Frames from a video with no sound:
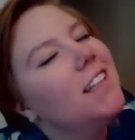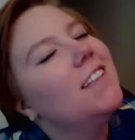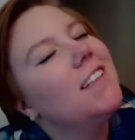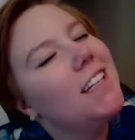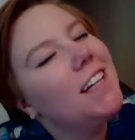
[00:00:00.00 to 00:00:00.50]

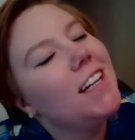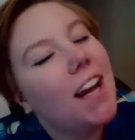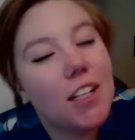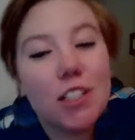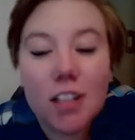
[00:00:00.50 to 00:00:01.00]
lit.
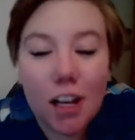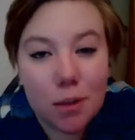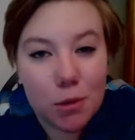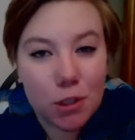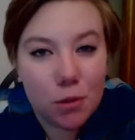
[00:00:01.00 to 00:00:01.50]
I just got
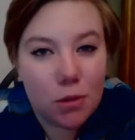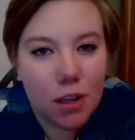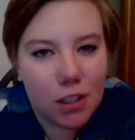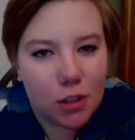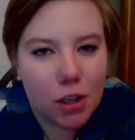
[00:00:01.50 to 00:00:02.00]
done with school.
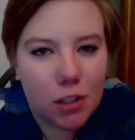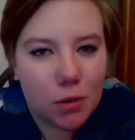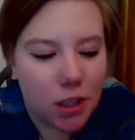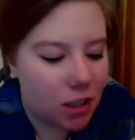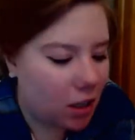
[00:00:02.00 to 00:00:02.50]
I just
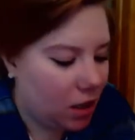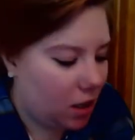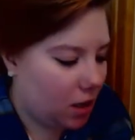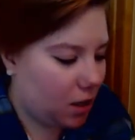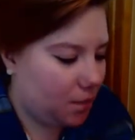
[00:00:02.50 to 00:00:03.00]
graduated.
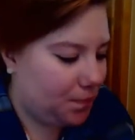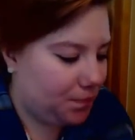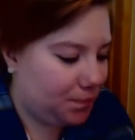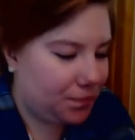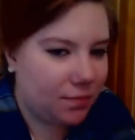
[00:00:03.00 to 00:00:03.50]
I
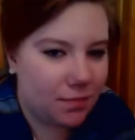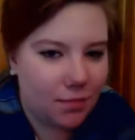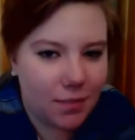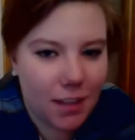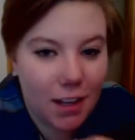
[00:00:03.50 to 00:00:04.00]

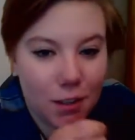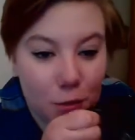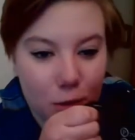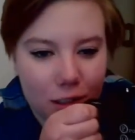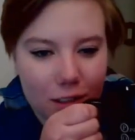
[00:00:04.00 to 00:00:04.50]
had
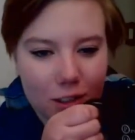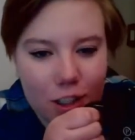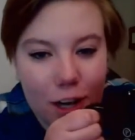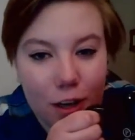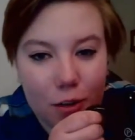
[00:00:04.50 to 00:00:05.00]
this really
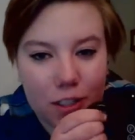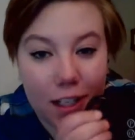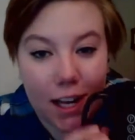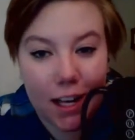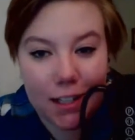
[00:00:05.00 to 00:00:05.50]
shout out to
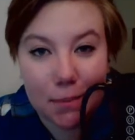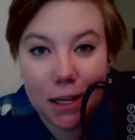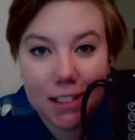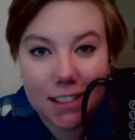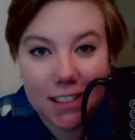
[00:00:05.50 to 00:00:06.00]
Kathy
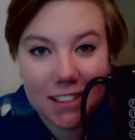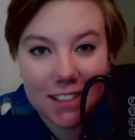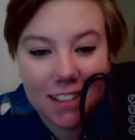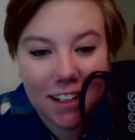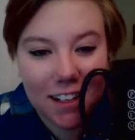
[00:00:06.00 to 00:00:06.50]

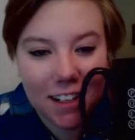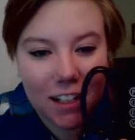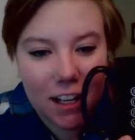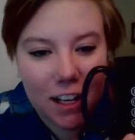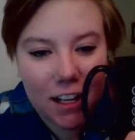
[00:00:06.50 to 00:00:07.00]
Madsen.
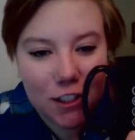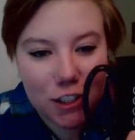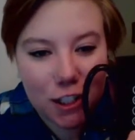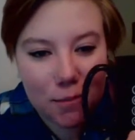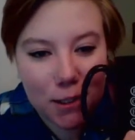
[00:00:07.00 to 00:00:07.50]

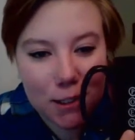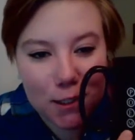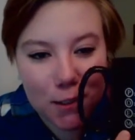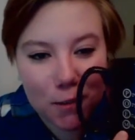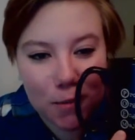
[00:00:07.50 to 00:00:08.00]
She got me
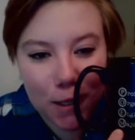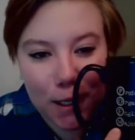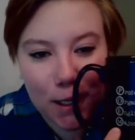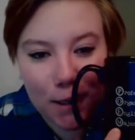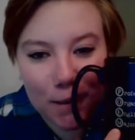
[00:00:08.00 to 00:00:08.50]
this super
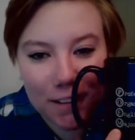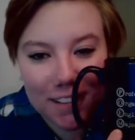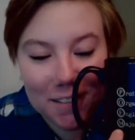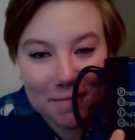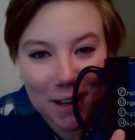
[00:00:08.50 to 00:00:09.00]
cute
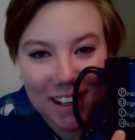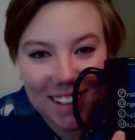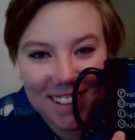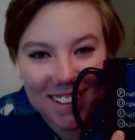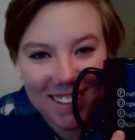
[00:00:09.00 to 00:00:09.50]

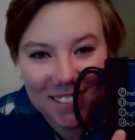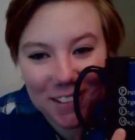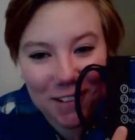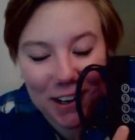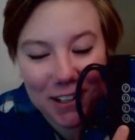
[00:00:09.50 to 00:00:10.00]
mug
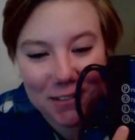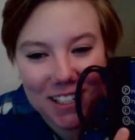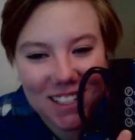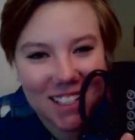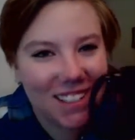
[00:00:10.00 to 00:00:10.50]
for my
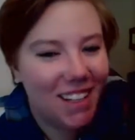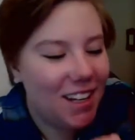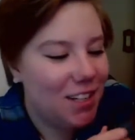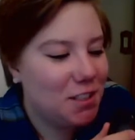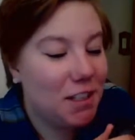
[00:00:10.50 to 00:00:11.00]
graduation,
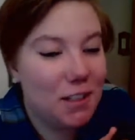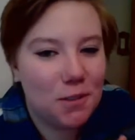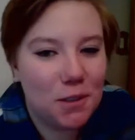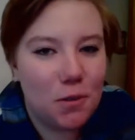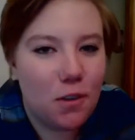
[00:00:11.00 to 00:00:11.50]
so that's
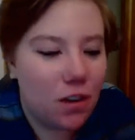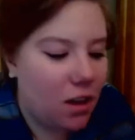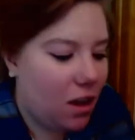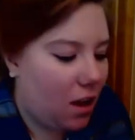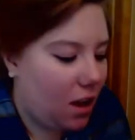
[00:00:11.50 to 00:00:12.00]
really
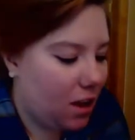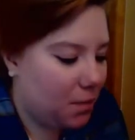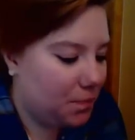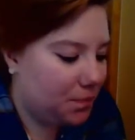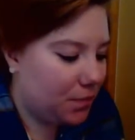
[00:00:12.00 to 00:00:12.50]
cool.
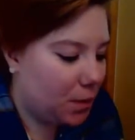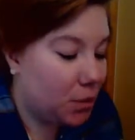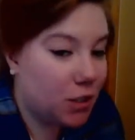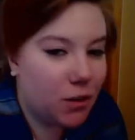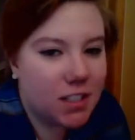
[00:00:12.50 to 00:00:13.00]

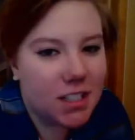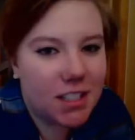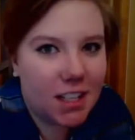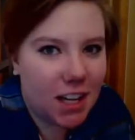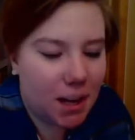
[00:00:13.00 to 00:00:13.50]
But so as I
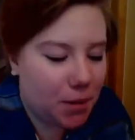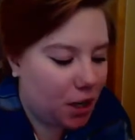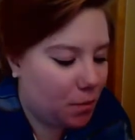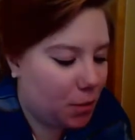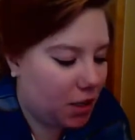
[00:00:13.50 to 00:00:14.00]
said, Cammie and
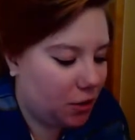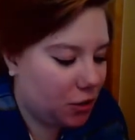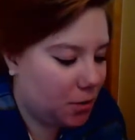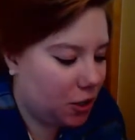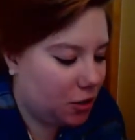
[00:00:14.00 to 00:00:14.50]
I are both
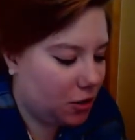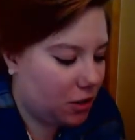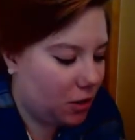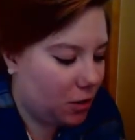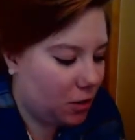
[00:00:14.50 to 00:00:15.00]
English majors,
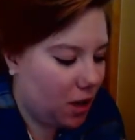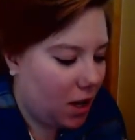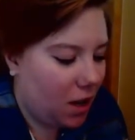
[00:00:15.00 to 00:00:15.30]
so